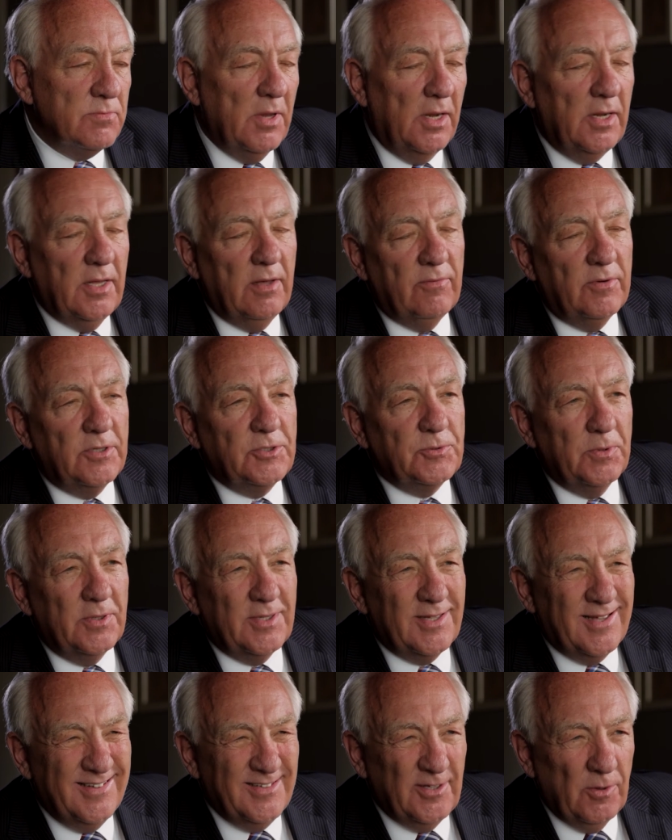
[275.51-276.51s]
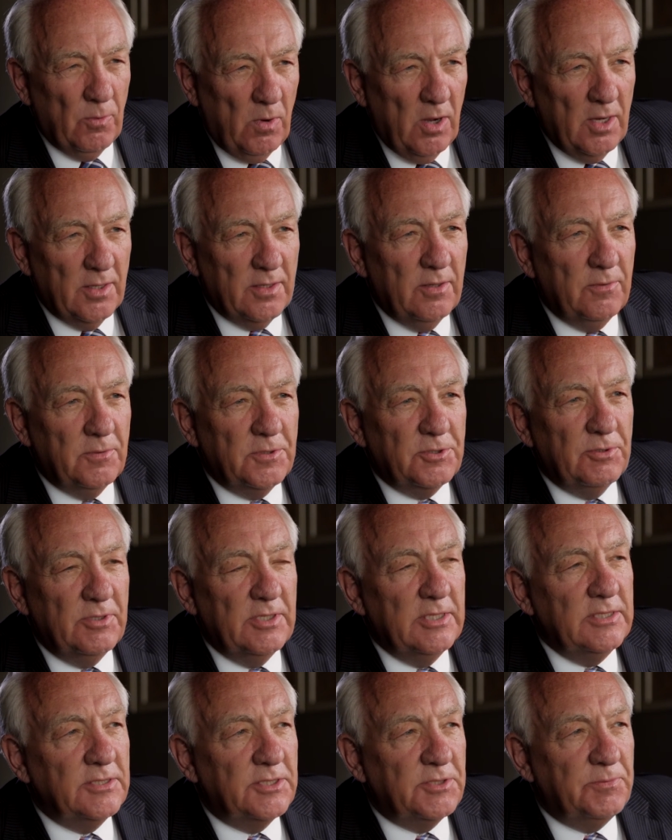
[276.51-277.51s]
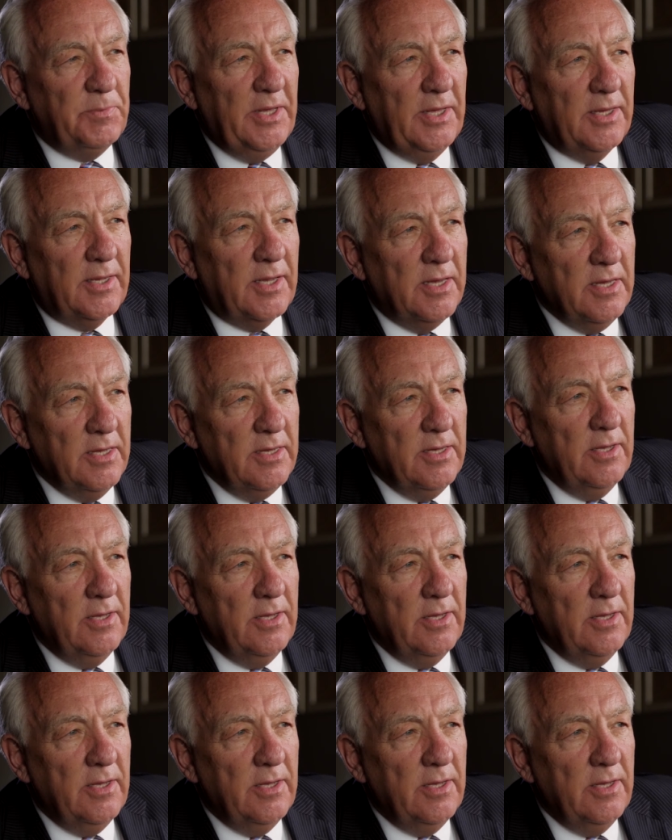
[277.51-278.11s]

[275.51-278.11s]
many of which were in Kinyarwanda, which we didn't speak,